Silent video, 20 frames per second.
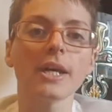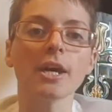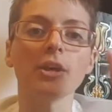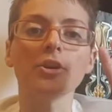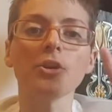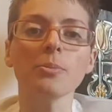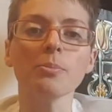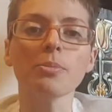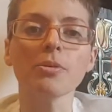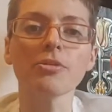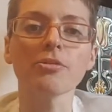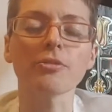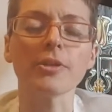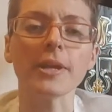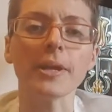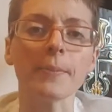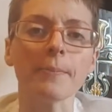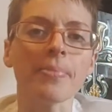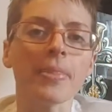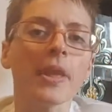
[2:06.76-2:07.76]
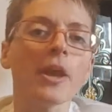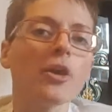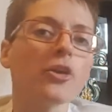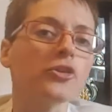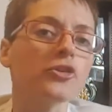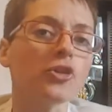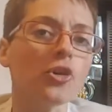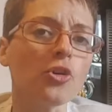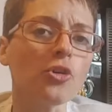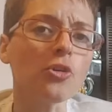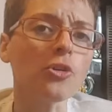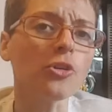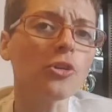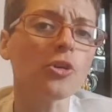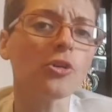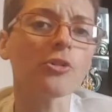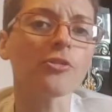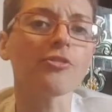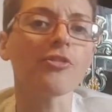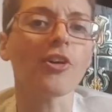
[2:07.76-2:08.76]
And number three, don't
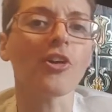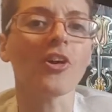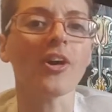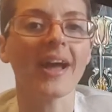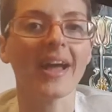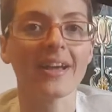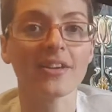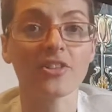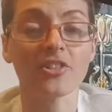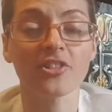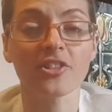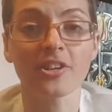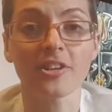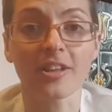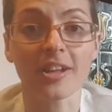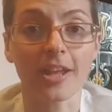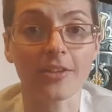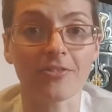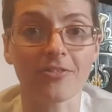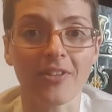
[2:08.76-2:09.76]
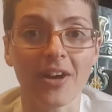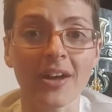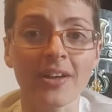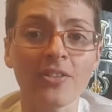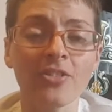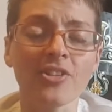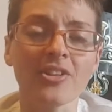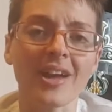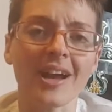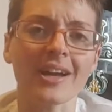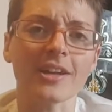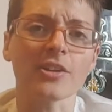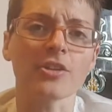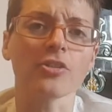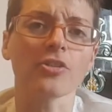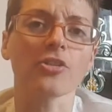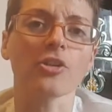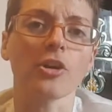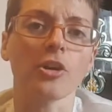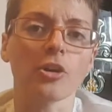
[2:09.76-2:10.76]
look for external advice,
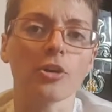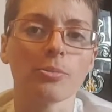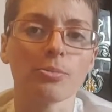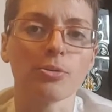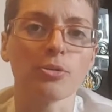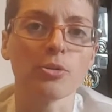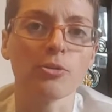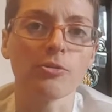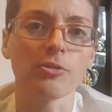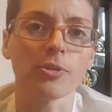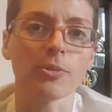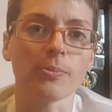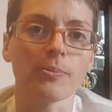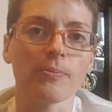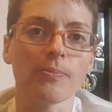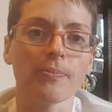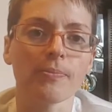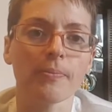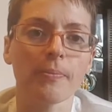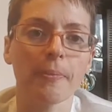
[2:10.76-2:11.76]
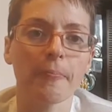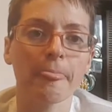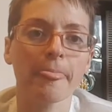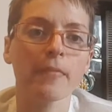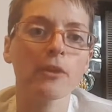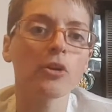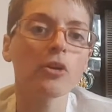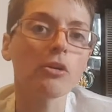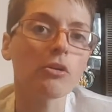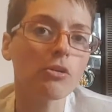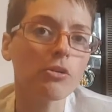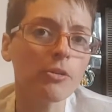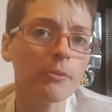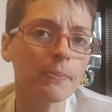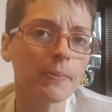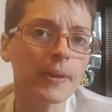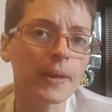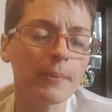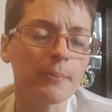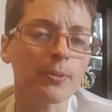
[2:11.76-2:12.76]
guidance, or approval.
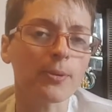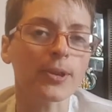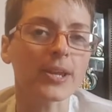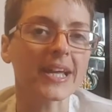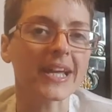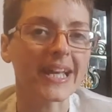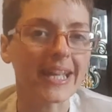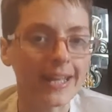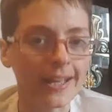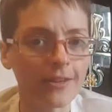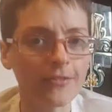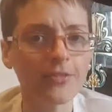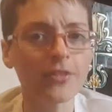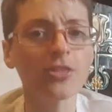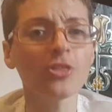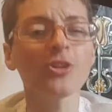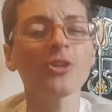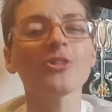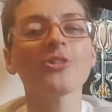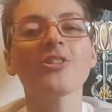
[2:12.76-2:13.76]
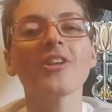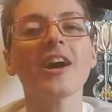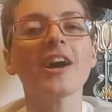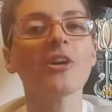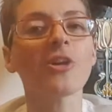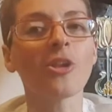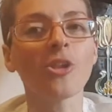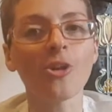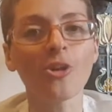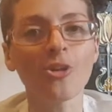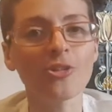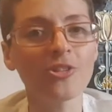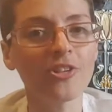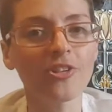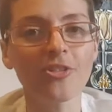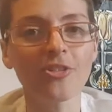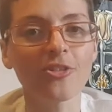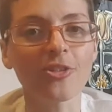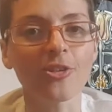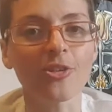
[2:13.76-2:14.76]
Other people, even those that are
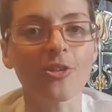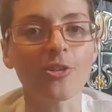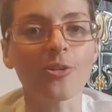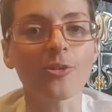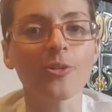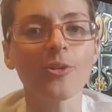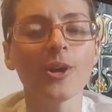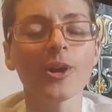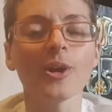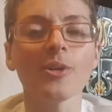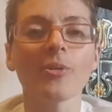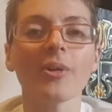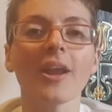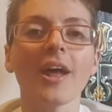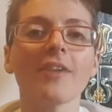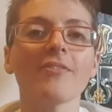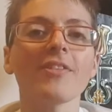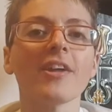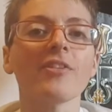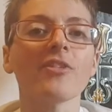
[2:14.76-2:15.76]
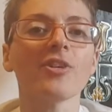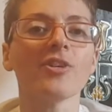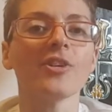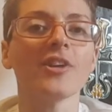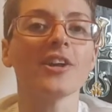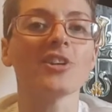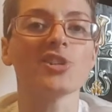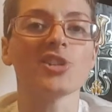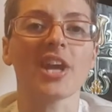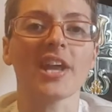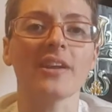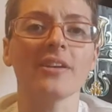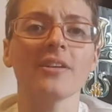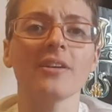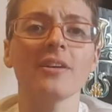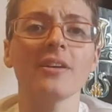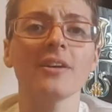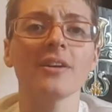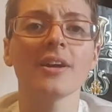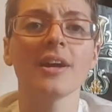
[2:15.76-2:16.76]
closest to you, will have their own
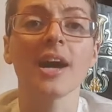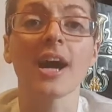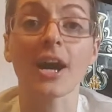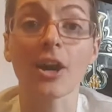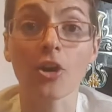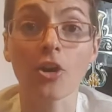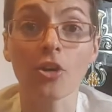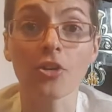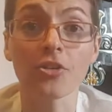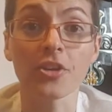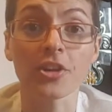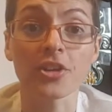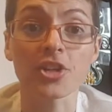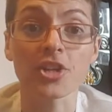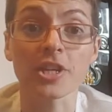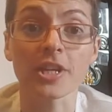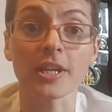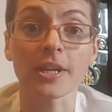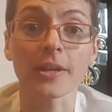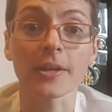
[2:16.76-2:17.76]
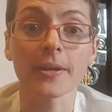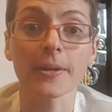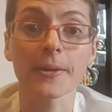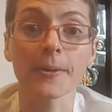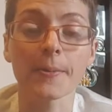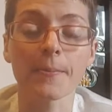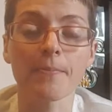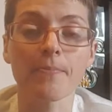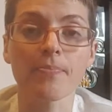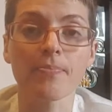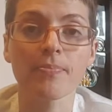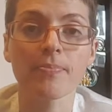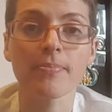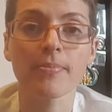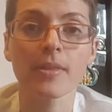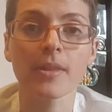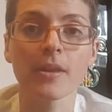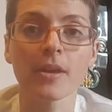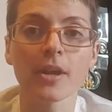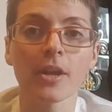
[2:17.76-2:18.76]
agenda and
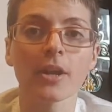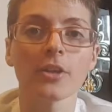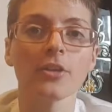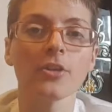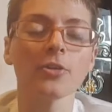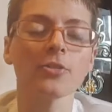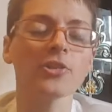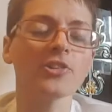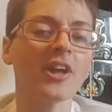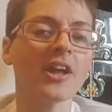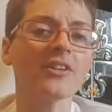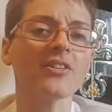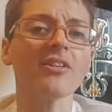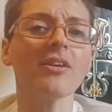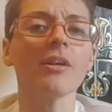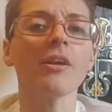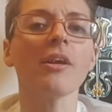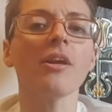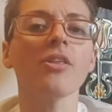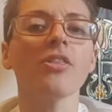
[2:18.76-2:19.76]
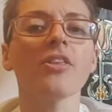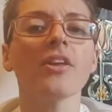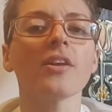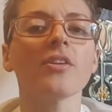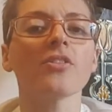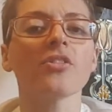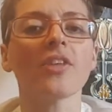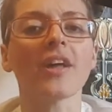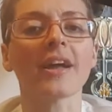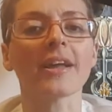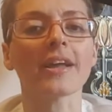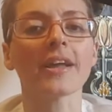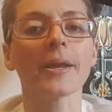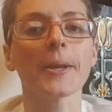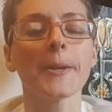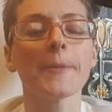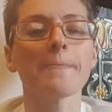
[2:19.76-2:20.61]
conditioning. And you'll start to hear things like,